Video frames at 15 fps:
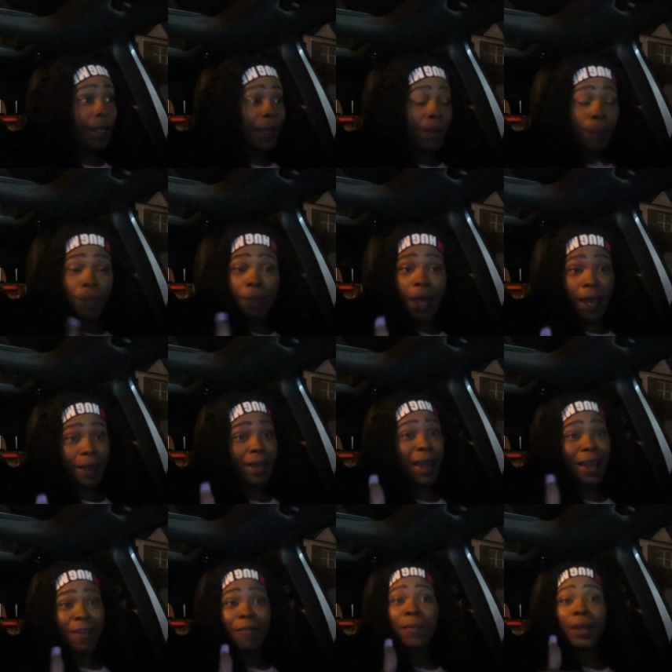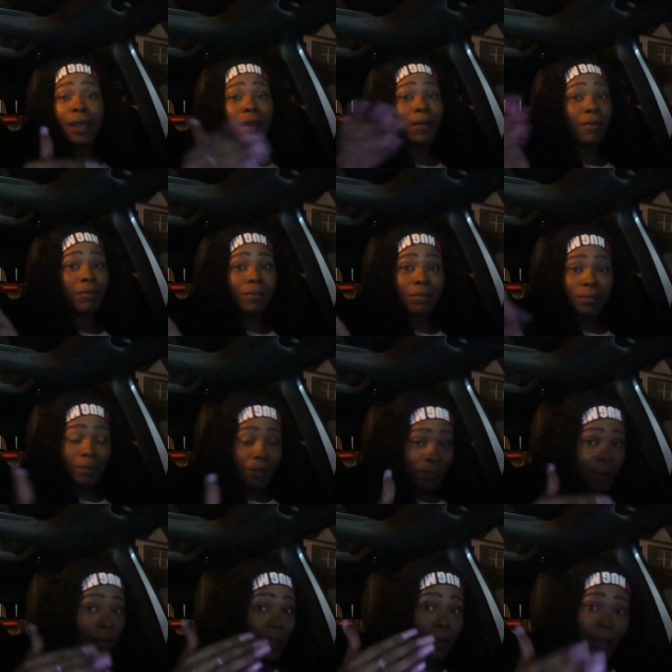And that gave me
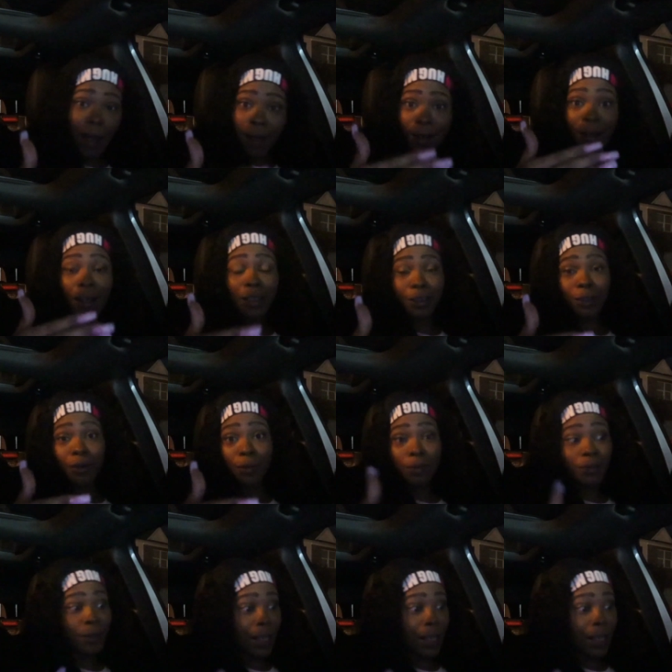a lot of hustle.